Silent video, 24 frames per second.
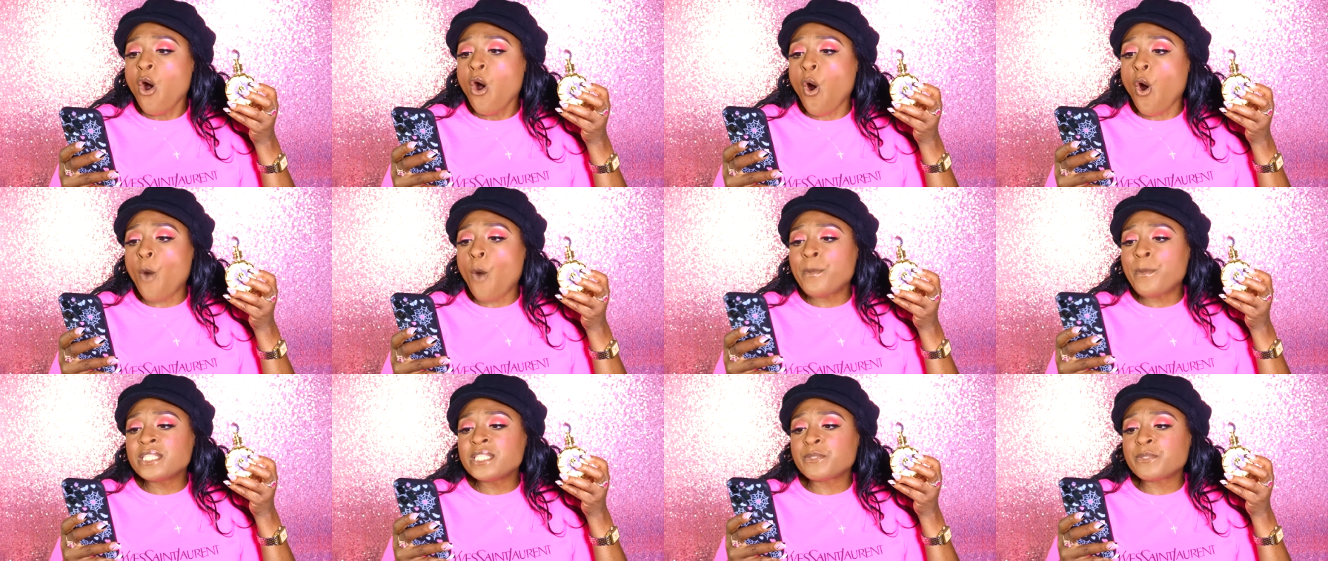
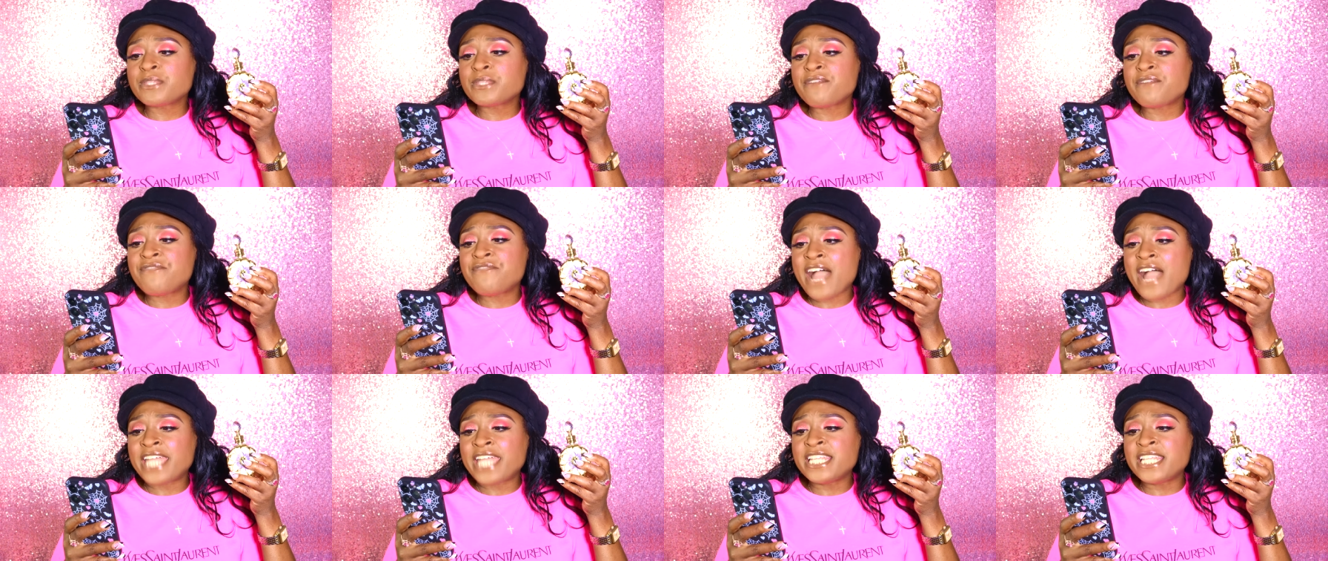Opens with the
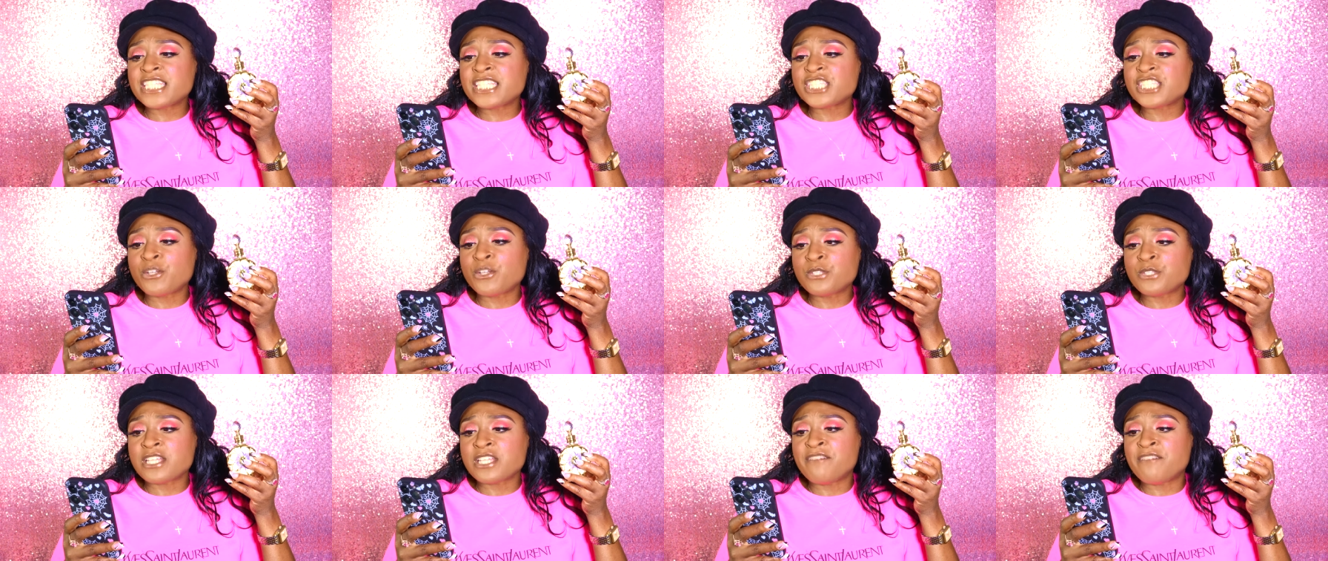finest
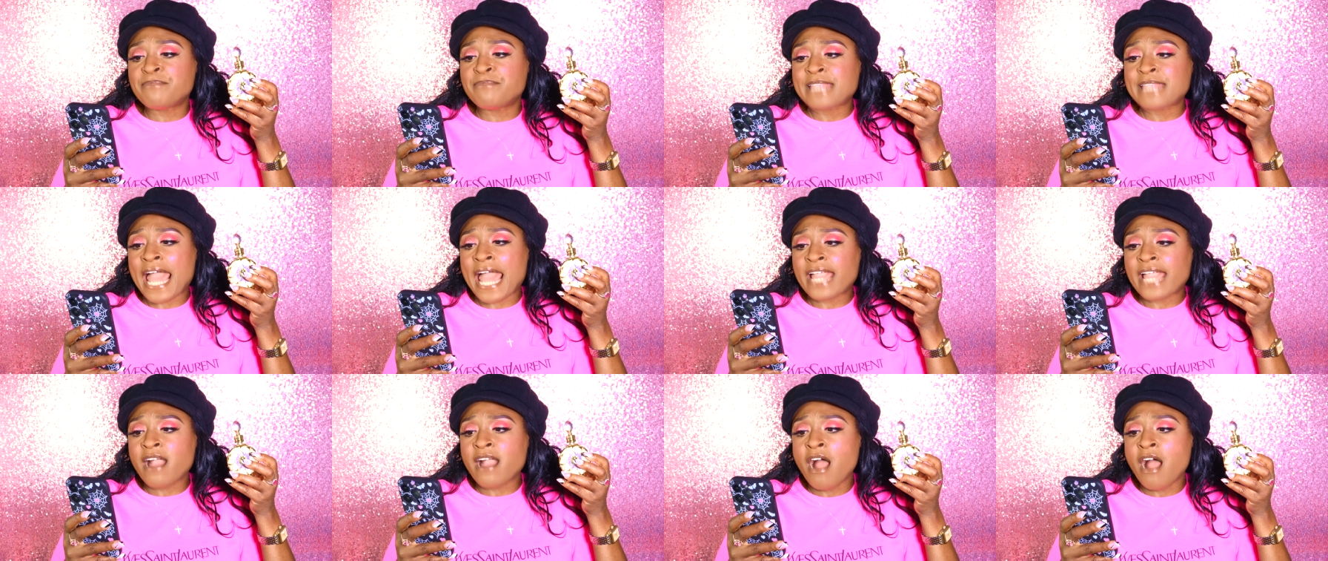notes of
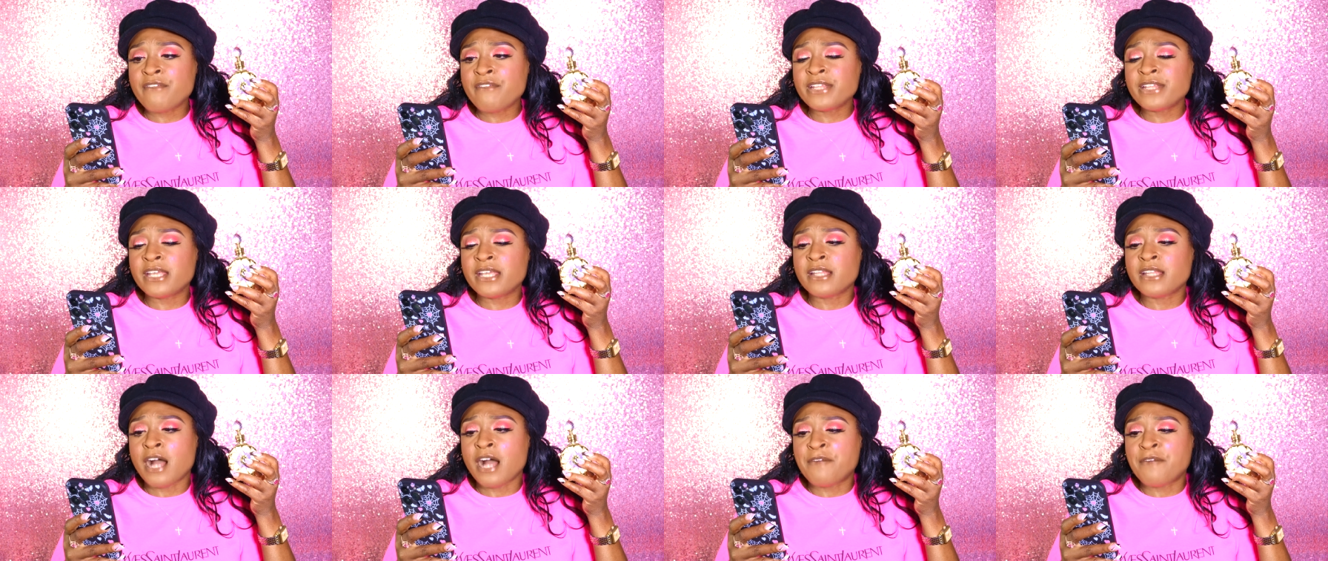black
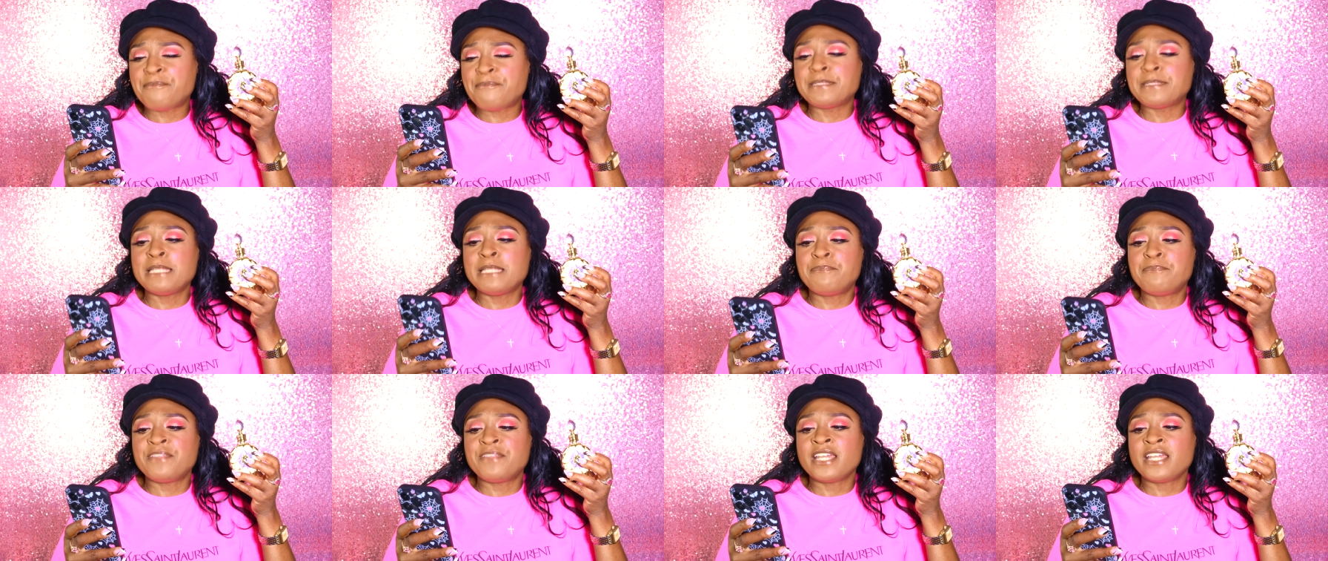currant and
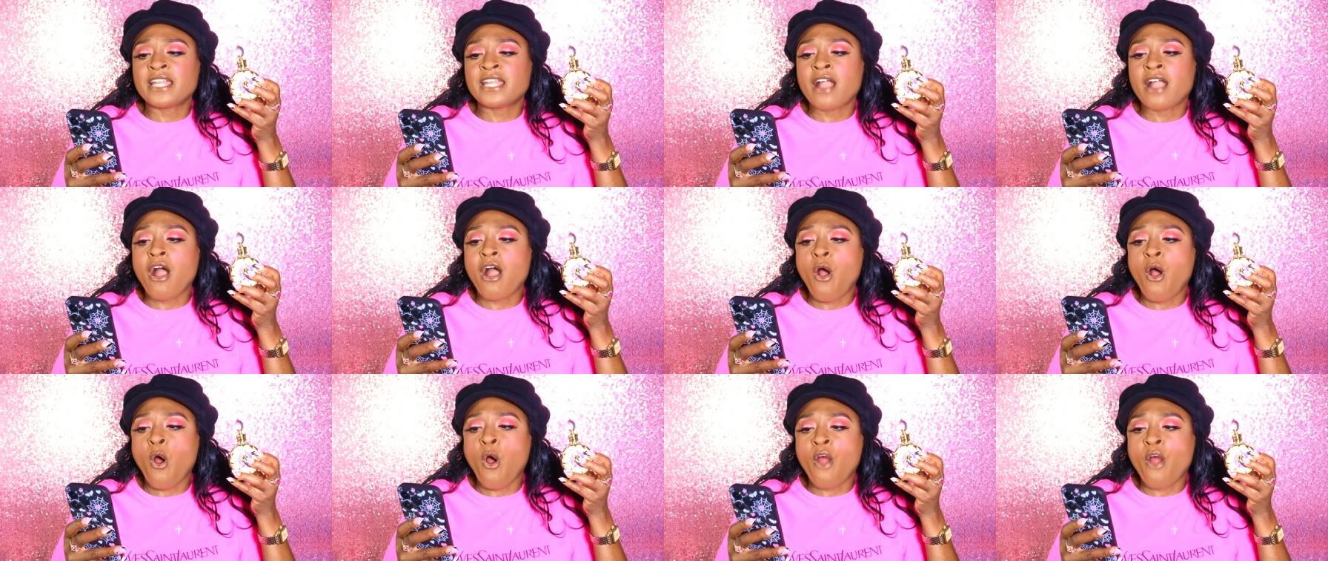uplifting
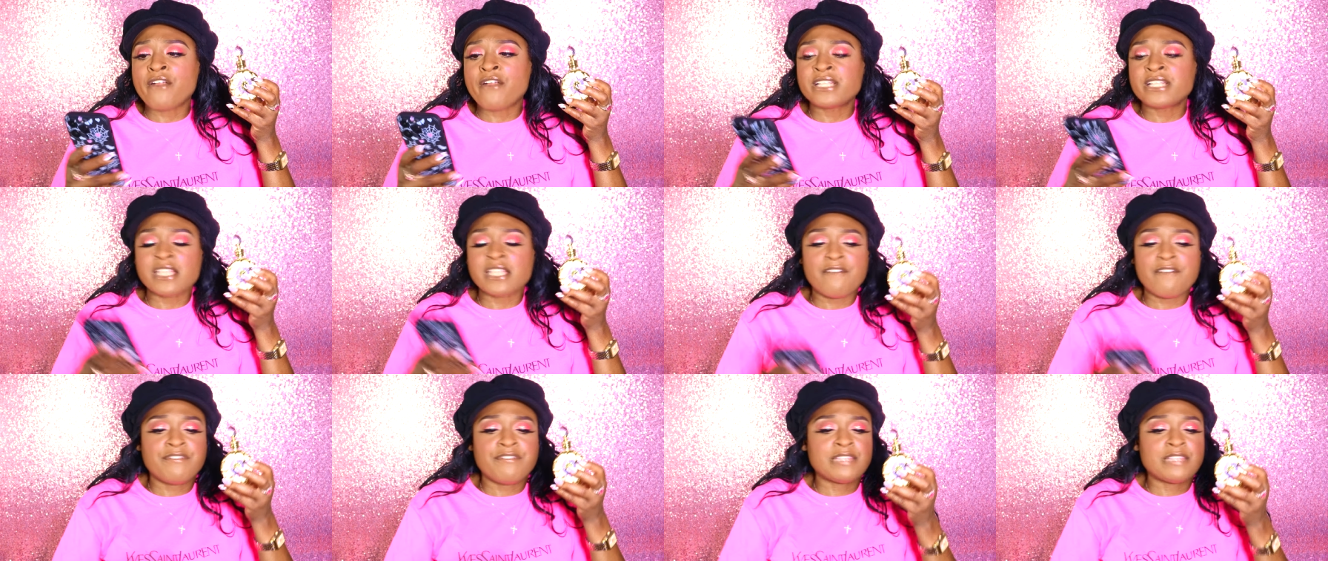
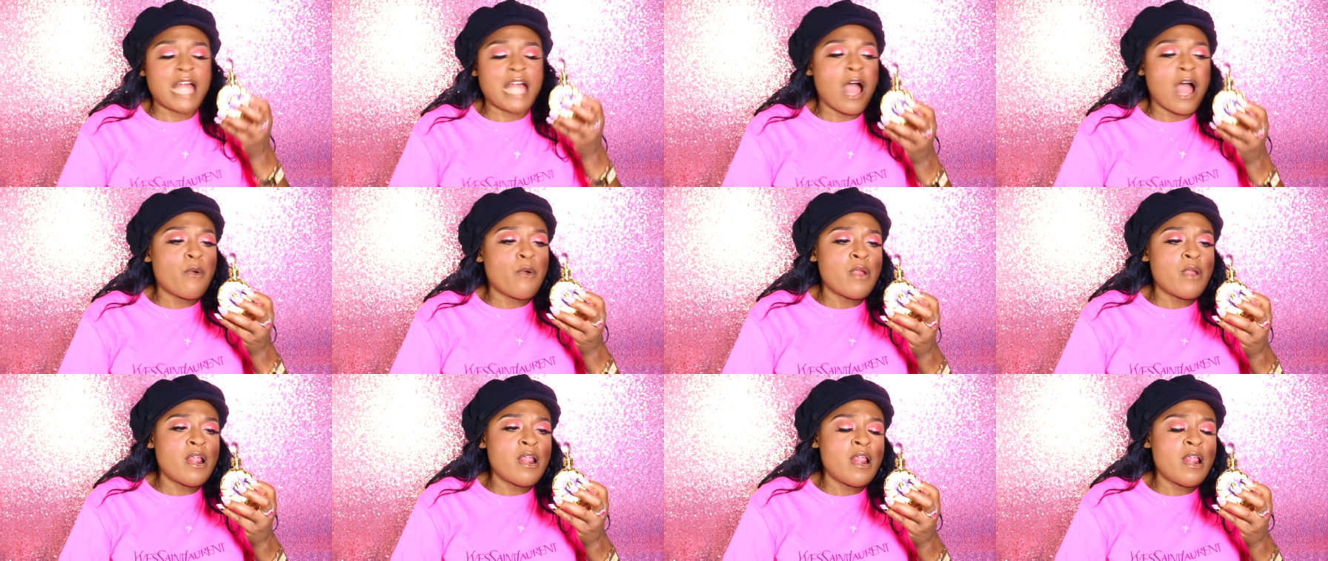orange
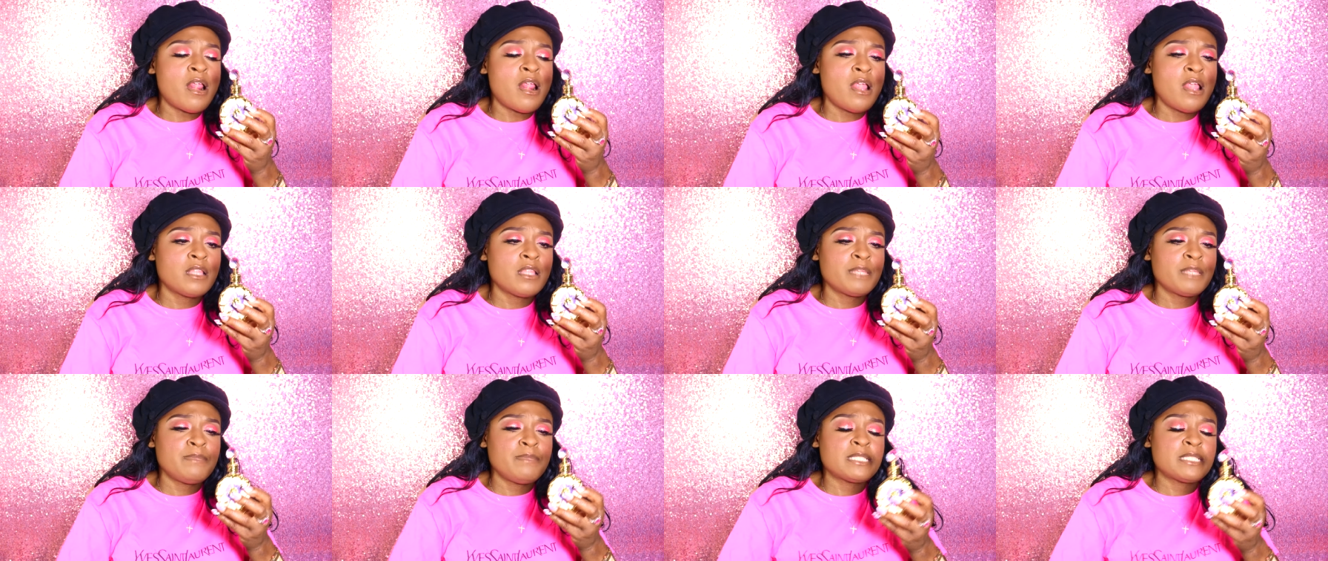flower.
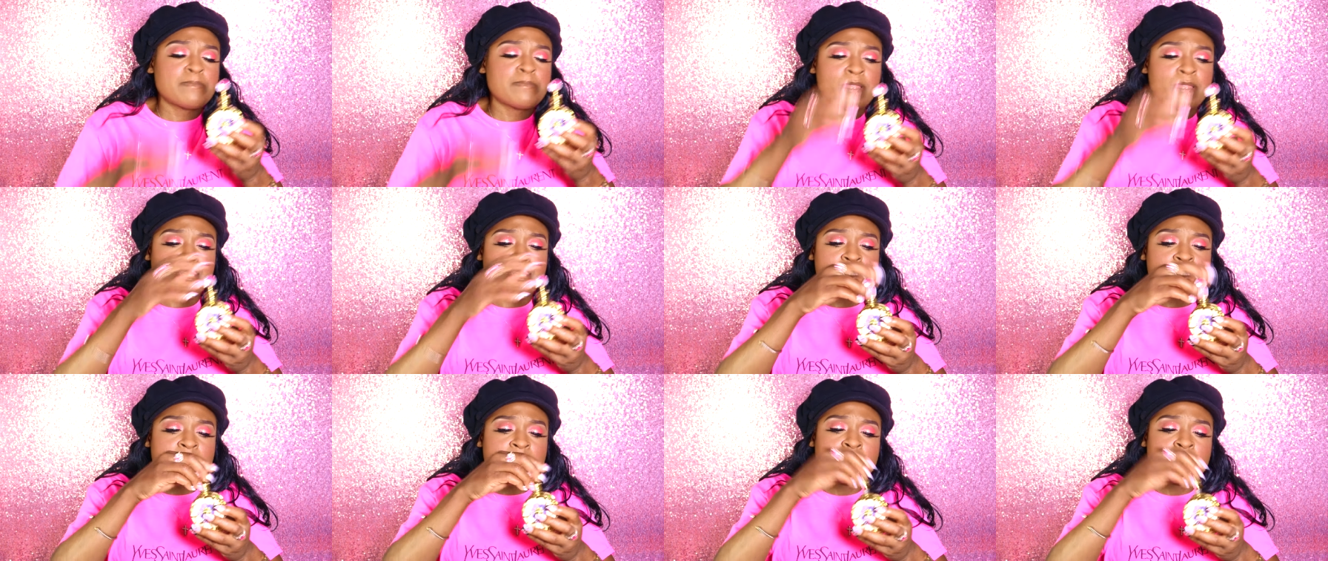Let me smell
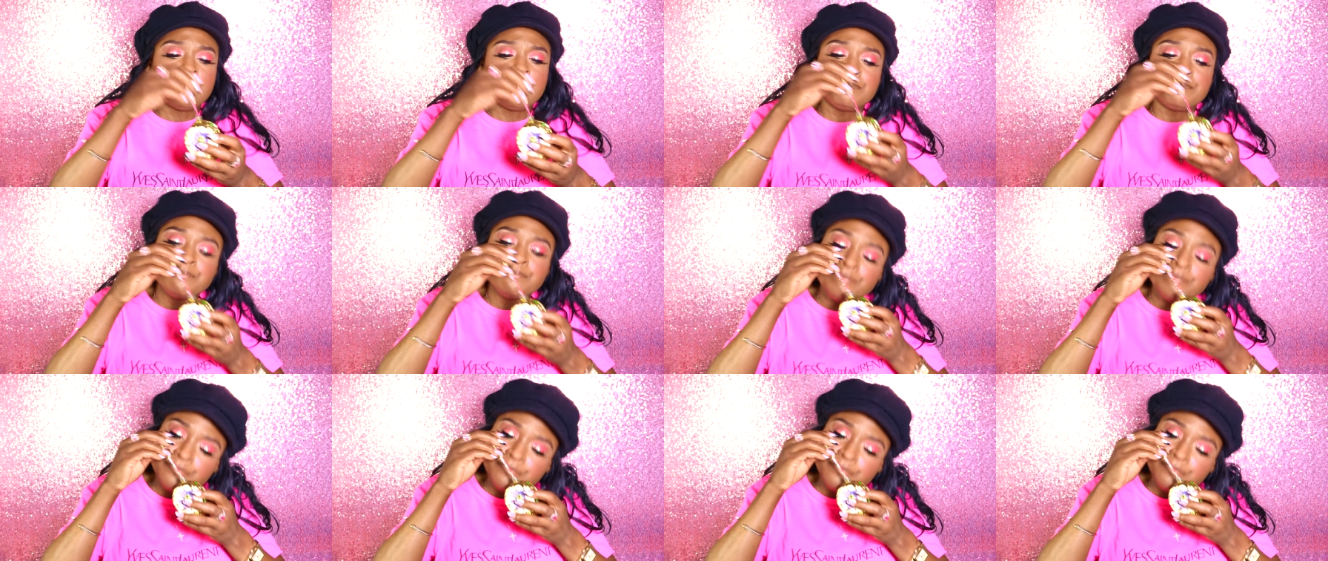this again.